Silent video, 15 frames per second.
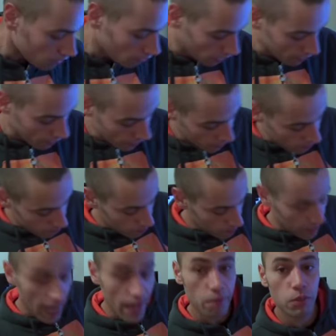right,
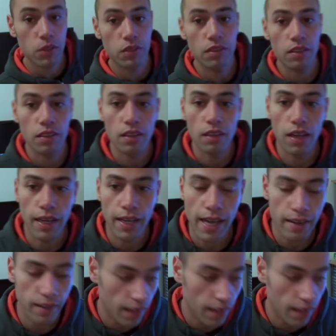games again.